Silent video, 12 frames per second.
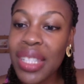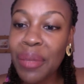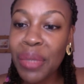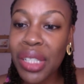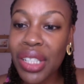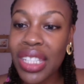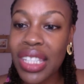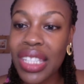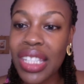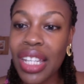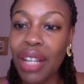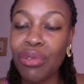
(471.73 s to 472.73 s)
Someone else
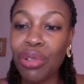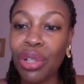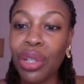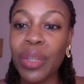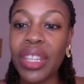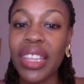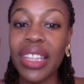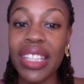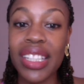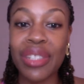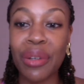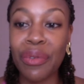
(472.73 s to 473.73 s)
is here, Roll with
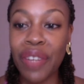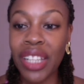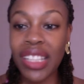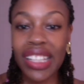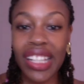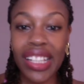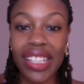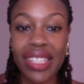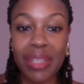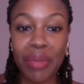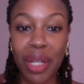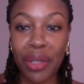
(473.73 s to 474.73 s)
Liz. Oh, finally, I
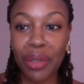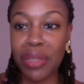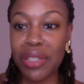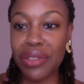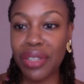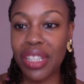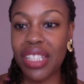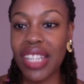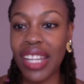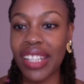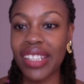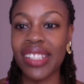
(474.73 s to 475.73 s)
can see my comments on the
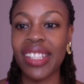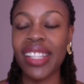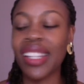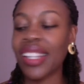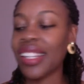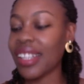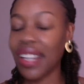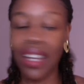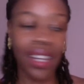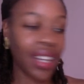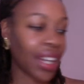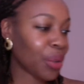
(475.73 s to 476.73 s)
side.
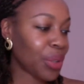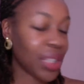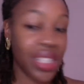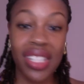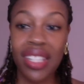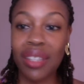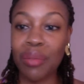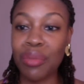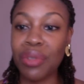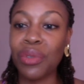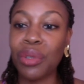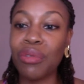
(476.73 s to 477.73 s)
I couldn't see them
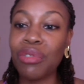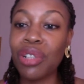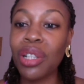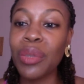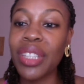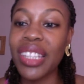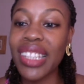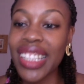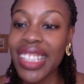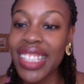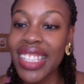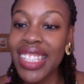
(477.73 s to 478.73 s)
before. Roll with
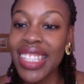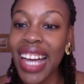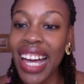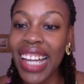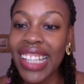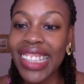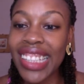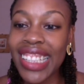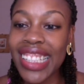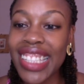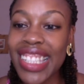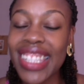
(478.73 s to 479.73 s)
Liz. Hi,
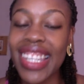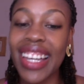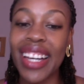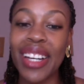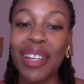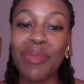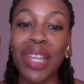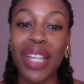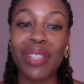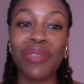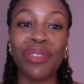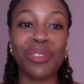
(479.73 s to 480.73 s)
Liz.
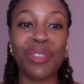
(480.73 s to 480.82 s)
Thanks for